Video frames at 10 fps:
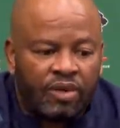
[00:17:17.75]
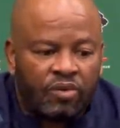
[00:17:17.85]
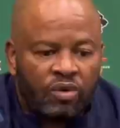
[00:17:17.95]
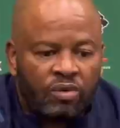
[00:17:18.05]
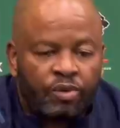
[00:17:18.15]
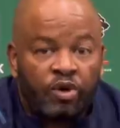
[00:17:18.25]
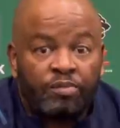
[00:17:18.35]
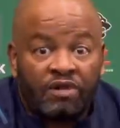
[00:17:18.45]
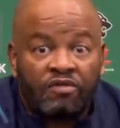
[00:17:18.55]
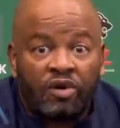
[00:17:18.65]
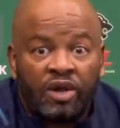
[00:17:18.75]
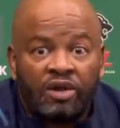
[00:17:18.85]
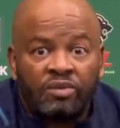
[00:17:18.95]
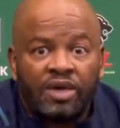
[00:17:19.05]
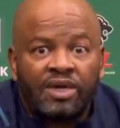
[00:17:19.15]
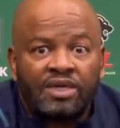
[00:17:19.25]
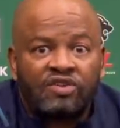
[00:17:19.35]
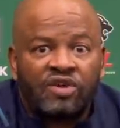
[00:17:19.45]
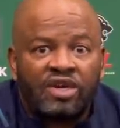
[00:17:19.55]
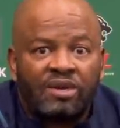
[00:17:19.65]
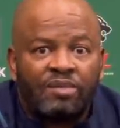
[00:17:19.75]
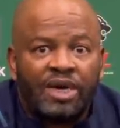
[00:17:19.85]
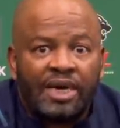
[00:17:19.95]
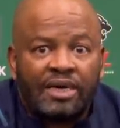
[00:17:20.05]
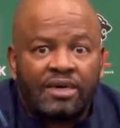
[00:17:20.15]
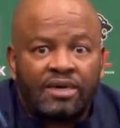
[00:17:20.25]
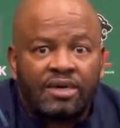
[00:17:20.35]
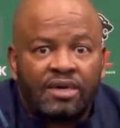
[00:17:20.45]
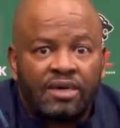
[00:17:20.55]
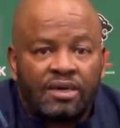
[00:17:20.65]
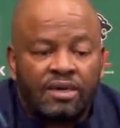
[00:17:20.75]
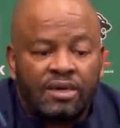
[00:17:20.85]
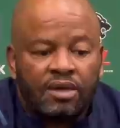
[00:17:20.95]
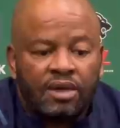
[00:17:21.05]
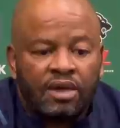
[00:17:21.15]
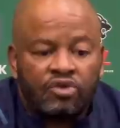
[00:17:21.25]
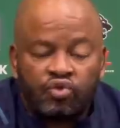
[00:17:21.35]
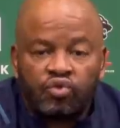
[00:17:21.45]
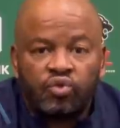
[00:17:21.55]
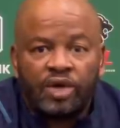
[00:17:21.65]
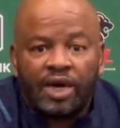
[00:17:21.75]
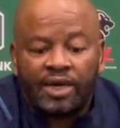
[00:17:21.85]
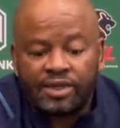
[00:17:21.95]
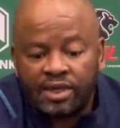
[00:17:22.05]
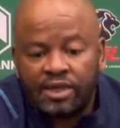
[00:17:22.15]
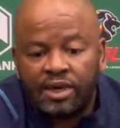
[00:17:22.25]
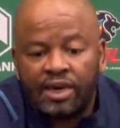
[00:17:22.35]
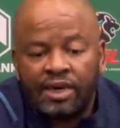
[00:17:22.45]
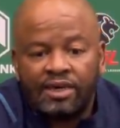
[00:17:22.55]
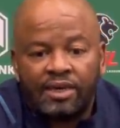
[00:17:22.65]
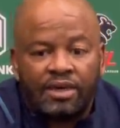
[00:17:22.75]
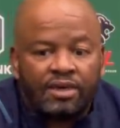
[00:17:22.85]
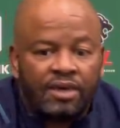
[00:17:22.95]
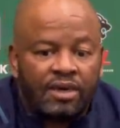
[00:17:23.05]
When we brought Pavel, then we had a straight number nine and two wingers and a three-man